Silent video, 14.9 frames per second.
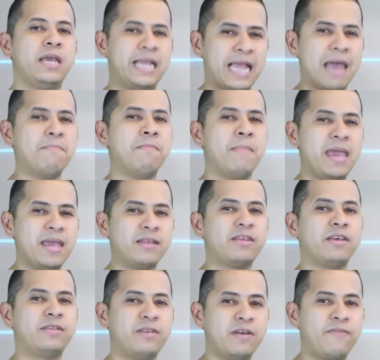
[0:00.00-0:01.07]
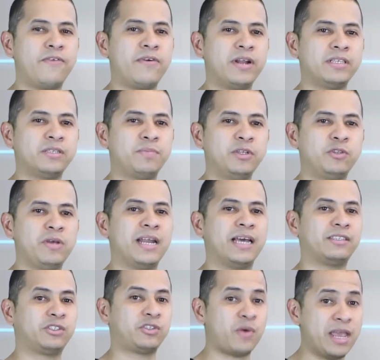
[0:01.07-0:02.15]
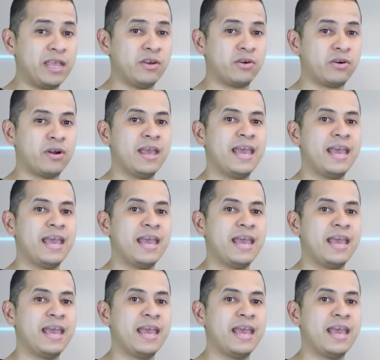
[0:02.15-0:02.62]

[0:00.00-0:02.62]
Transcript: can make the difference between a trainer